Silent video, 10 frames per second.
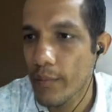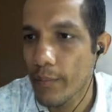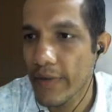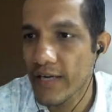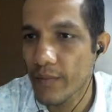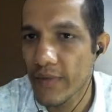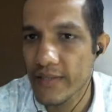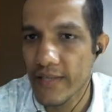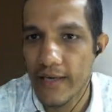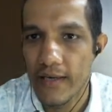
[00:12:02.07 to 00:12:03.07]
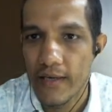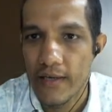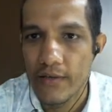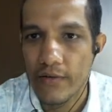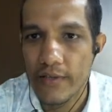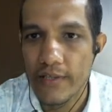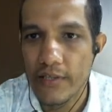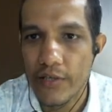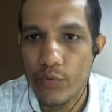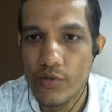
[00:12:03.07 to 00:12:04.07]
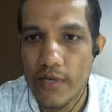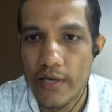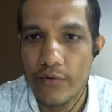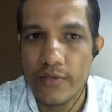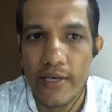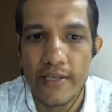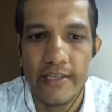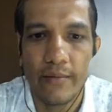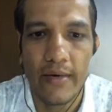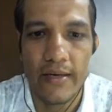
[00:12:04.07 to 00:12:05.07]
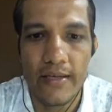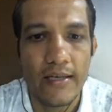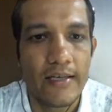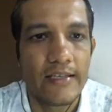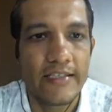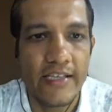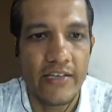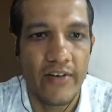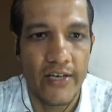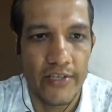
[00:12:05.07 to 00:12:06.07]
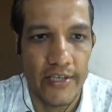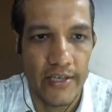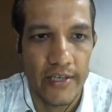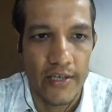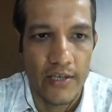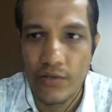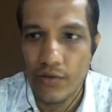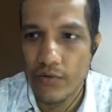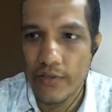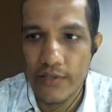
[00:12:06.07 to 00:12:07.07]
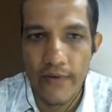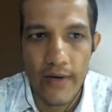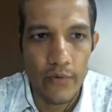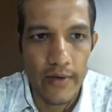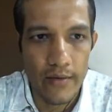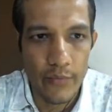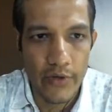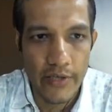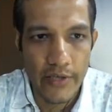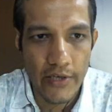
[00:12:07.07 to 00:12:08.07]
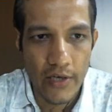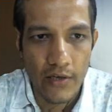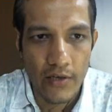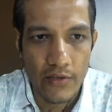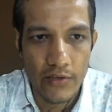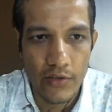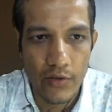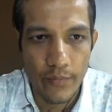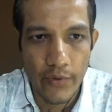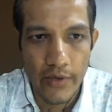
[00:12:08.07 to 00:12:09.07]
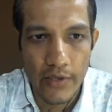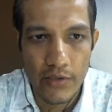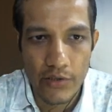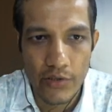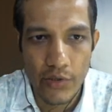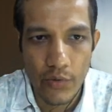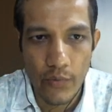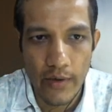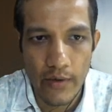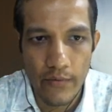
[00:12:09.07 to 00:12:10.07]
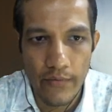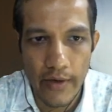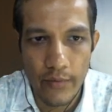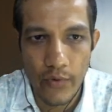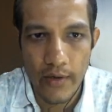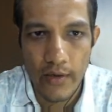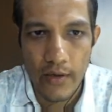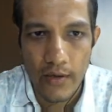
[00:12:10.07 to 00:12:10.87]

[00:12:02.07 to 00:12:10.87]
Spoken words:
meter per second. So this is u star. U star is nothing but the shear velocity. So this value we will put it here, 0.0151